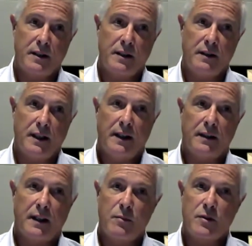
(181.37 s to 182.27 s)
and
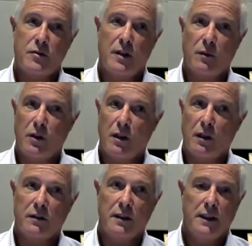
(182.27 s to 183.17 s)
governments around the
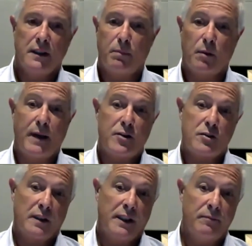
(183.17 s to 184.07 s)
world
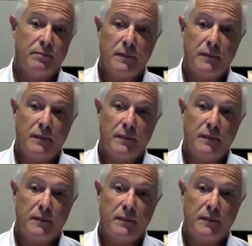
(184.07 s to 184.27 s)
perpetually,